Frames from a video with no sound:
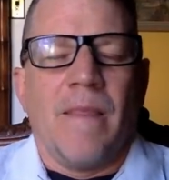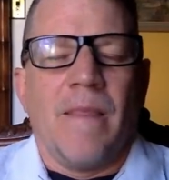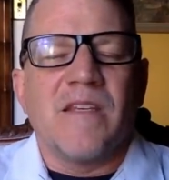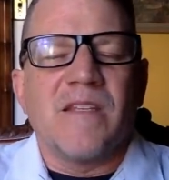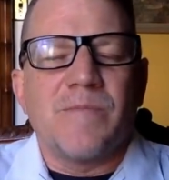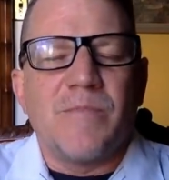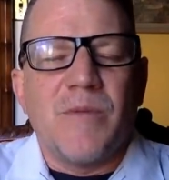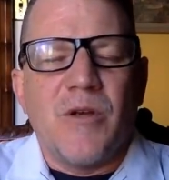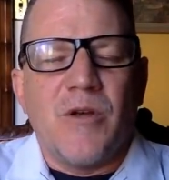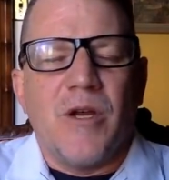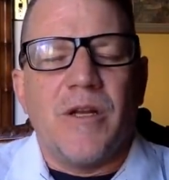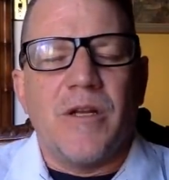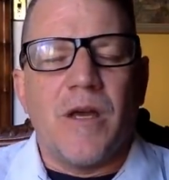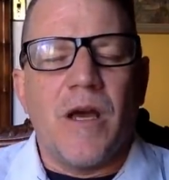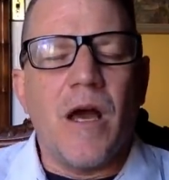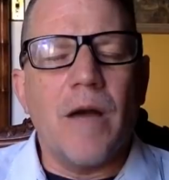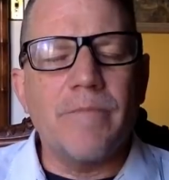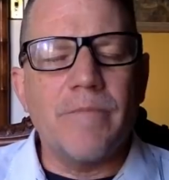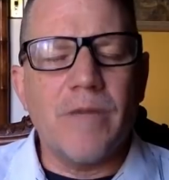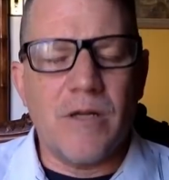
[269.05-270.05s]
Spirit,
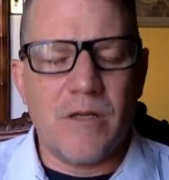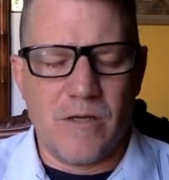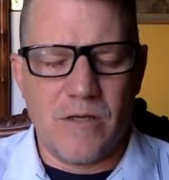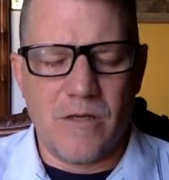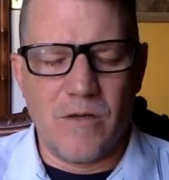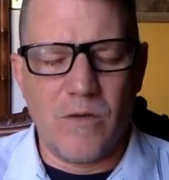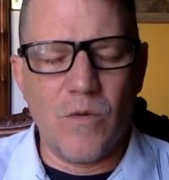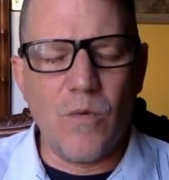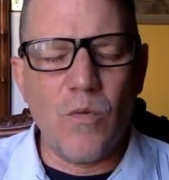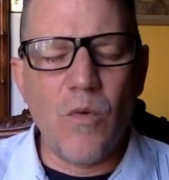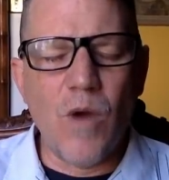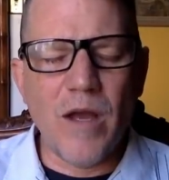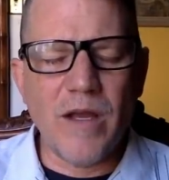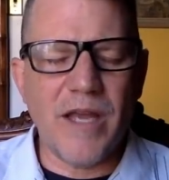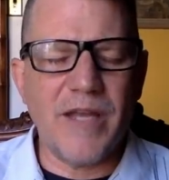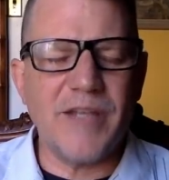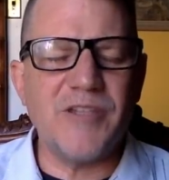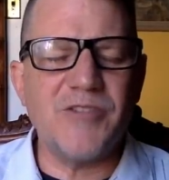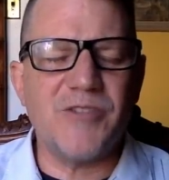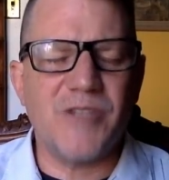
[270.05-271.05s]
what
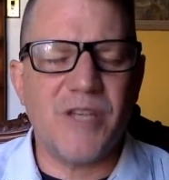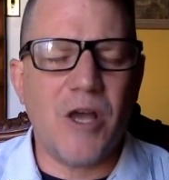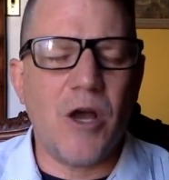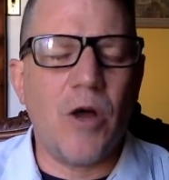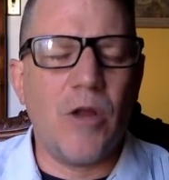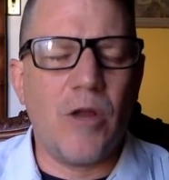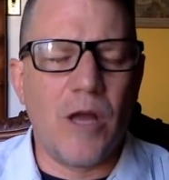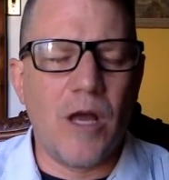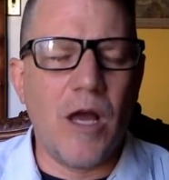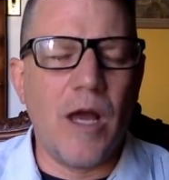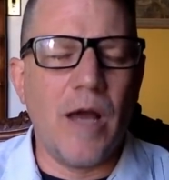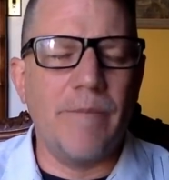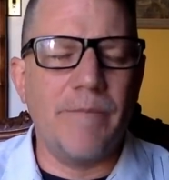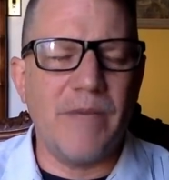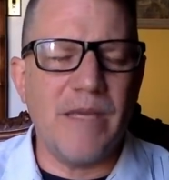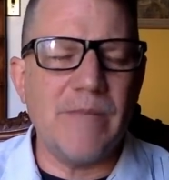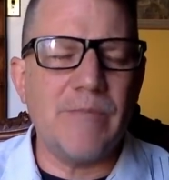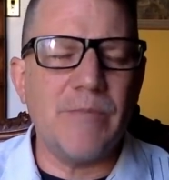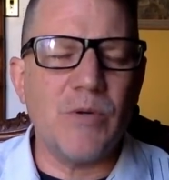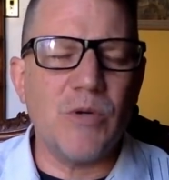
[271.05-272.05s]
can you tell
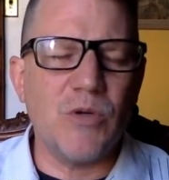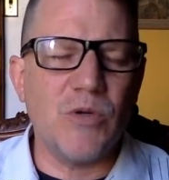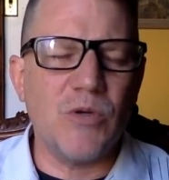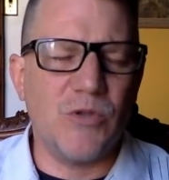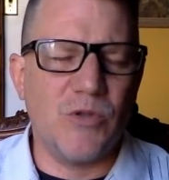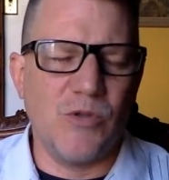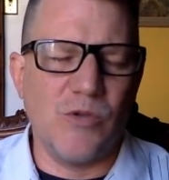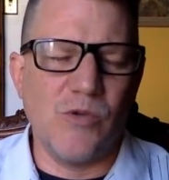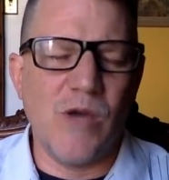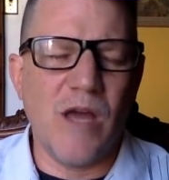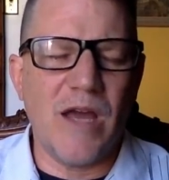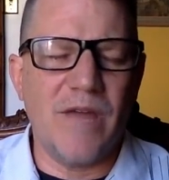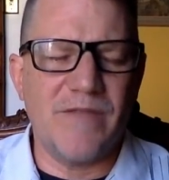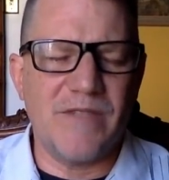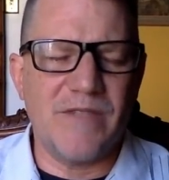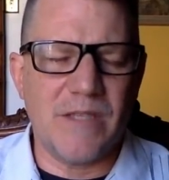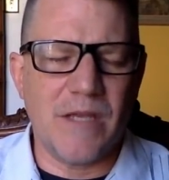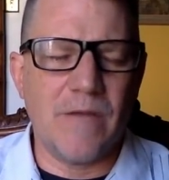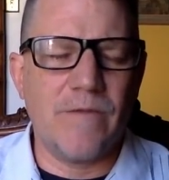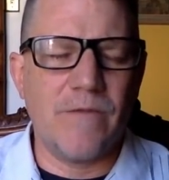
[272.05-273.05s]
people who have
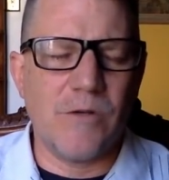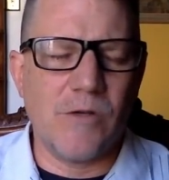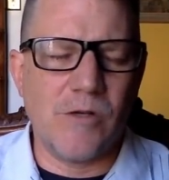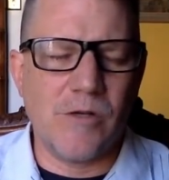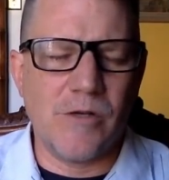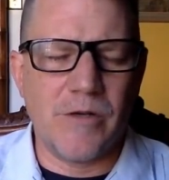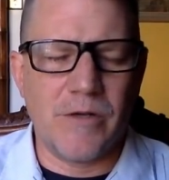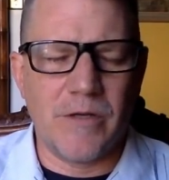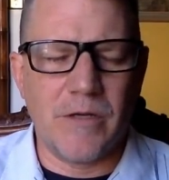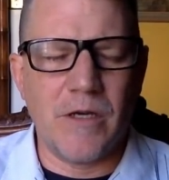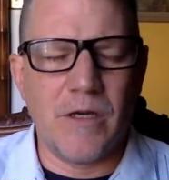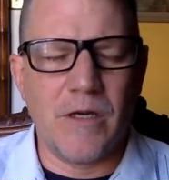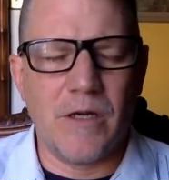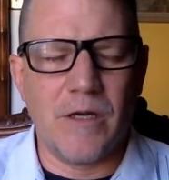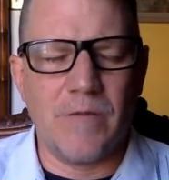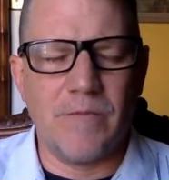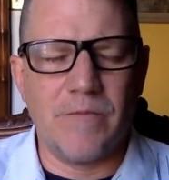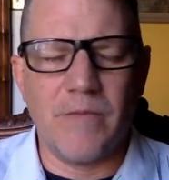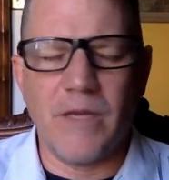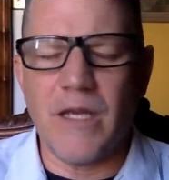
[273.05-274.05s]
suffered
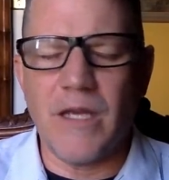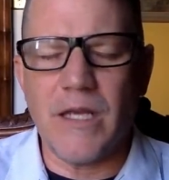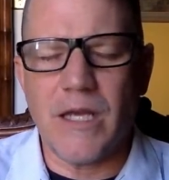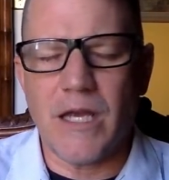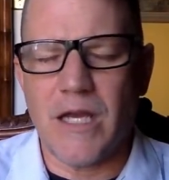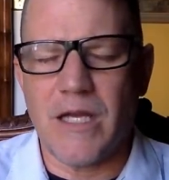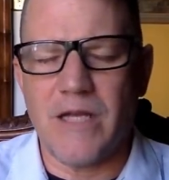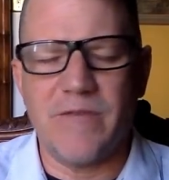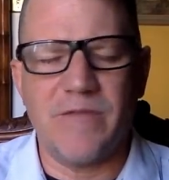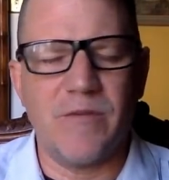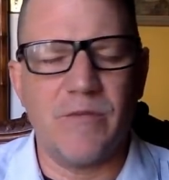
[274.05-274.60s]
any kind of